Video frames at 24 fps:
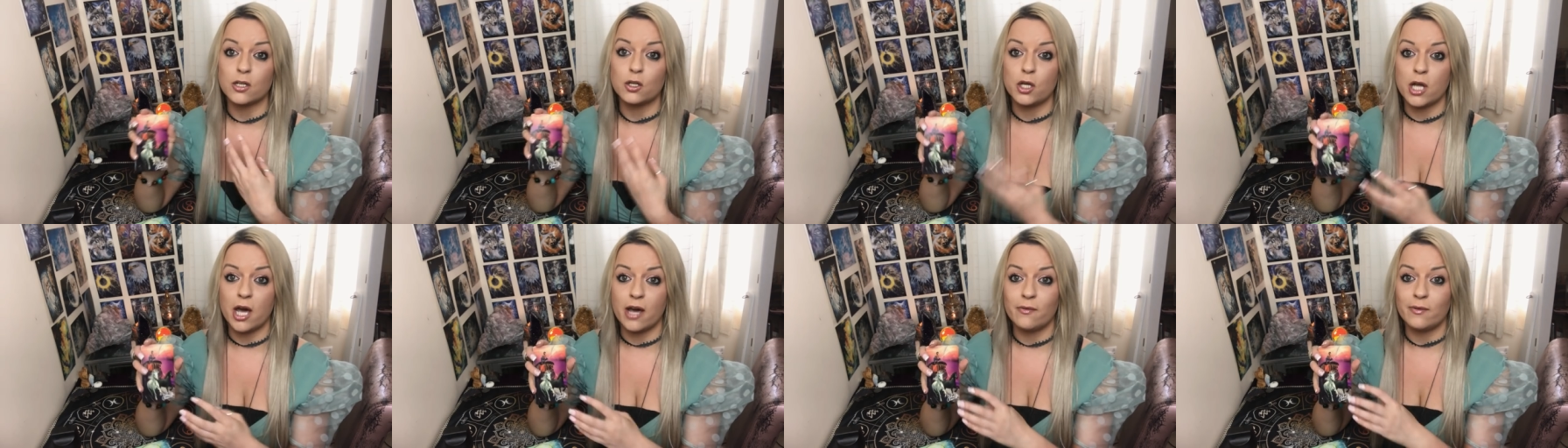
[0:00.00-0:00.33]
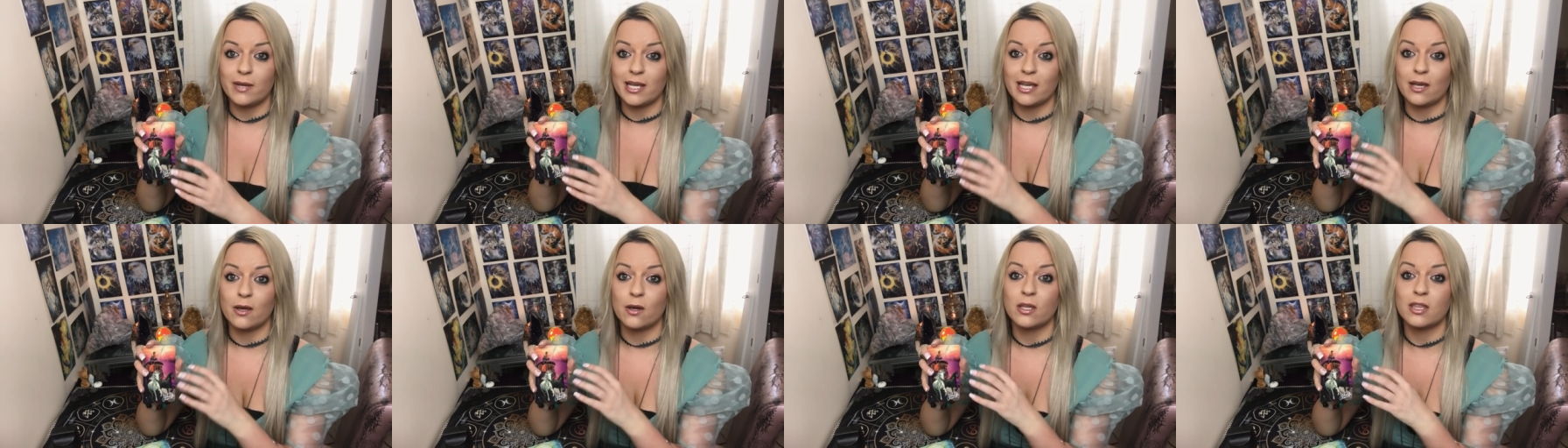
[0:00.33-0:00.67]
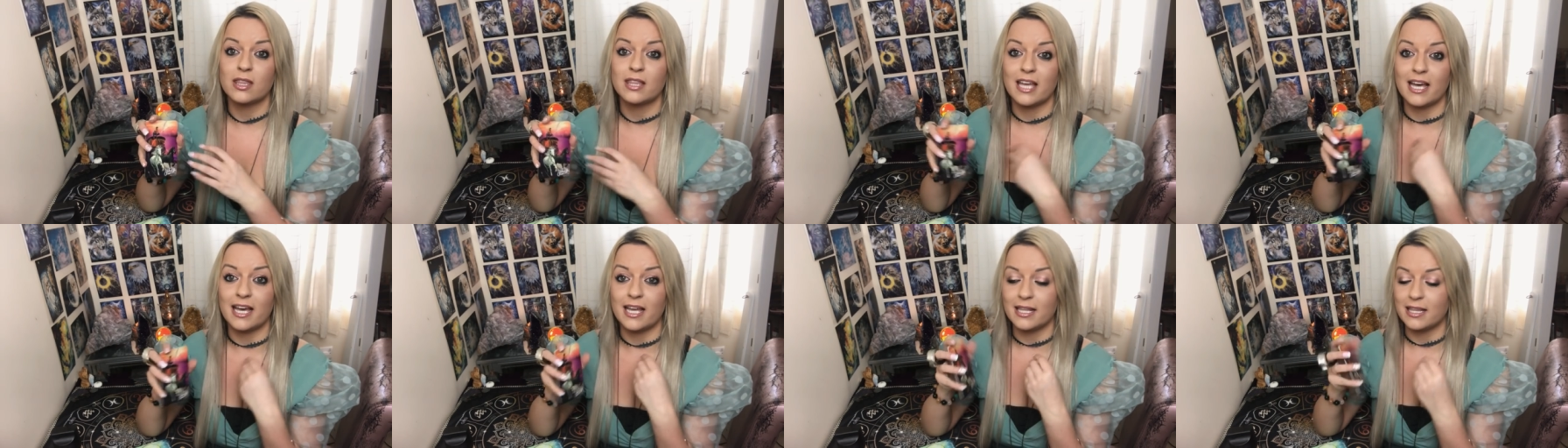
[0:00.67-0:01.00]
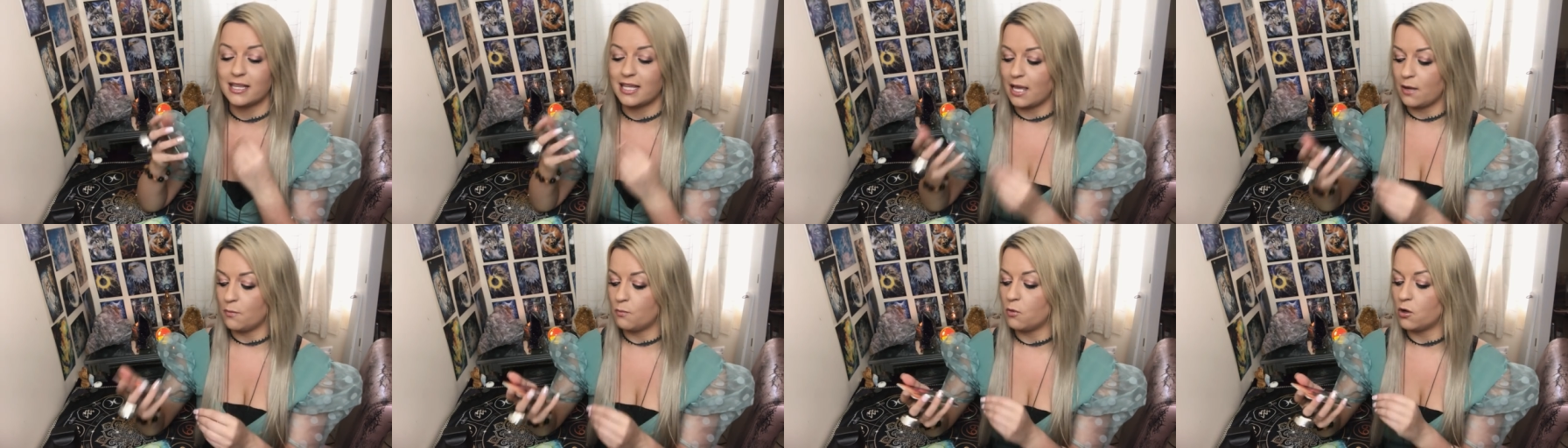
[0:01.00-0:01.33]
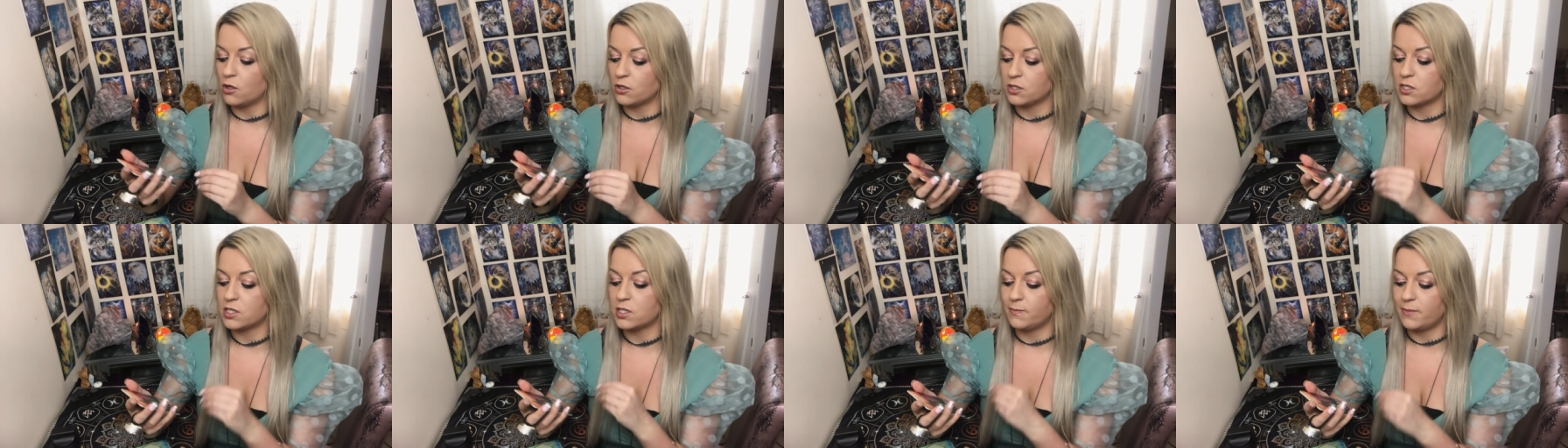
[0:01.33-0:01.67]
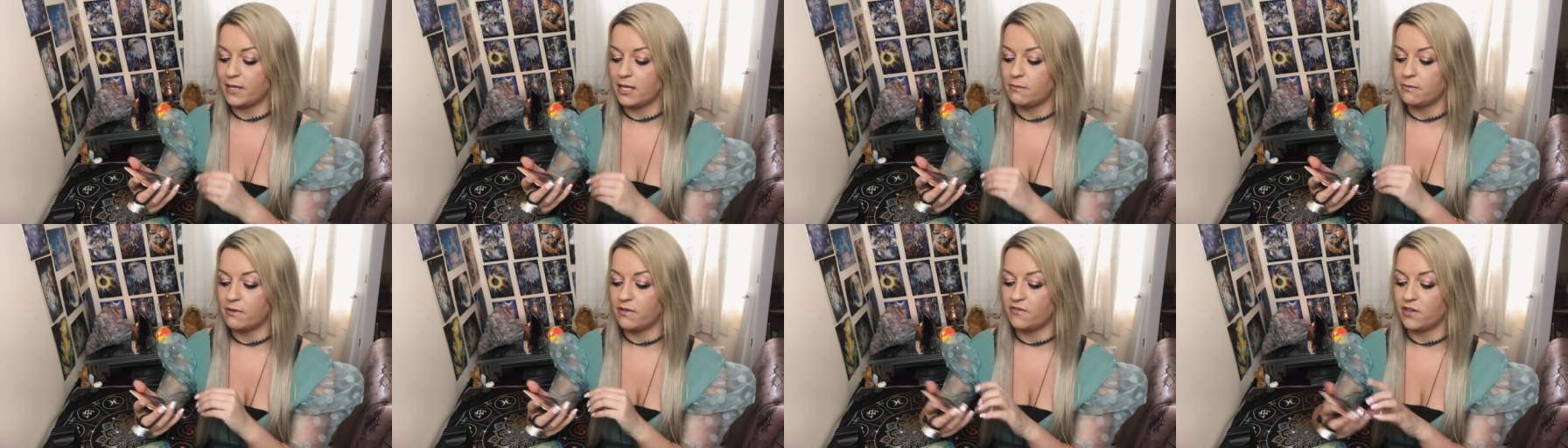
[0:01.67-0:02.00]
knowing that they want to
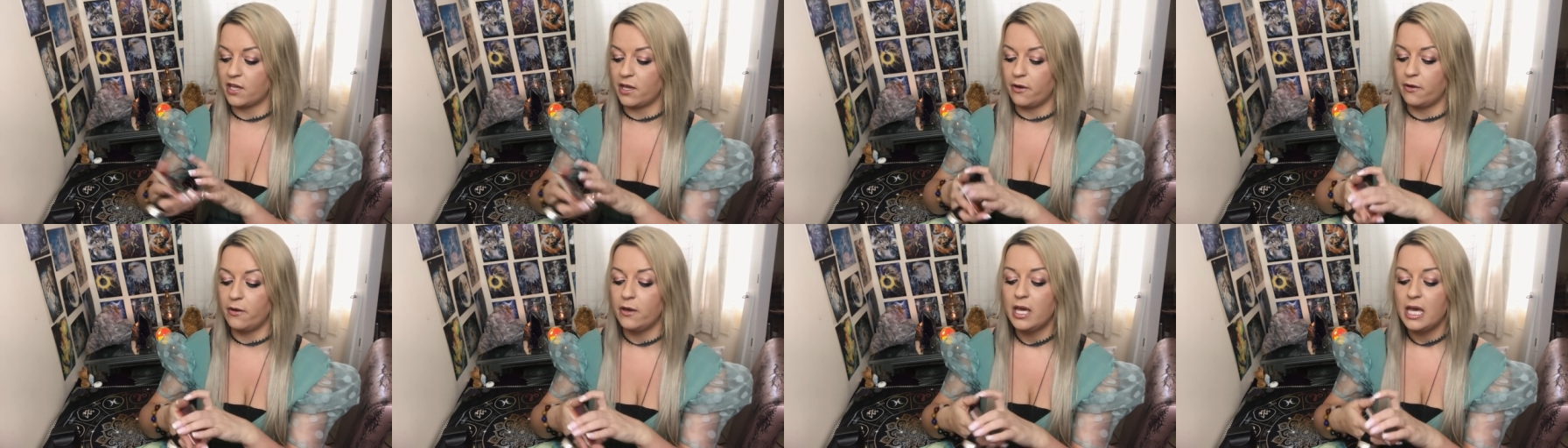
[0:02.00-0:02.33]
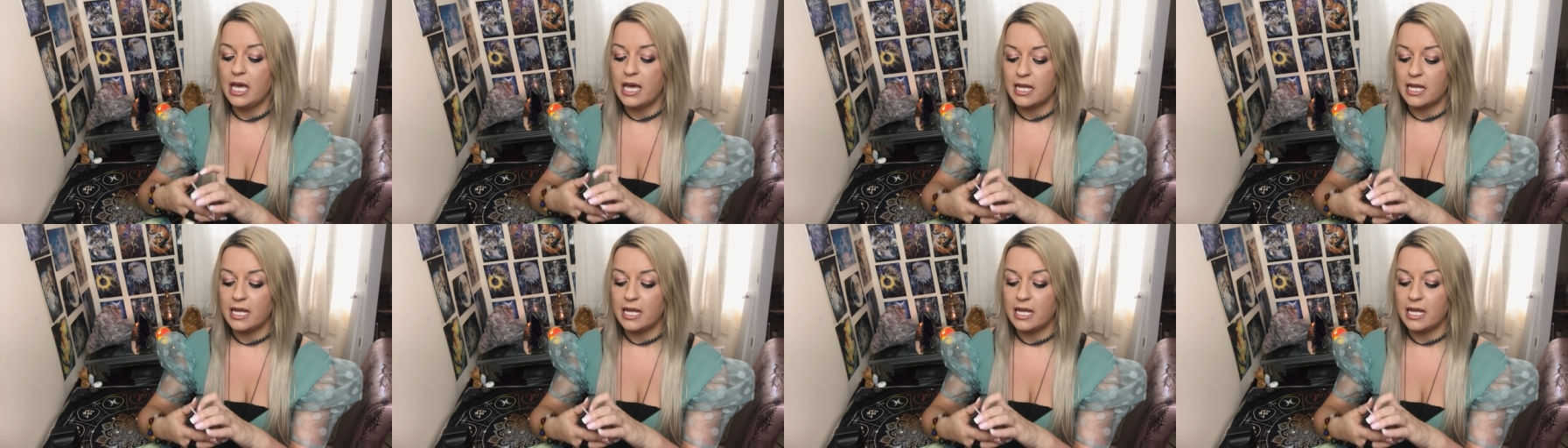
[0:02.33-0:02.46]
be with you,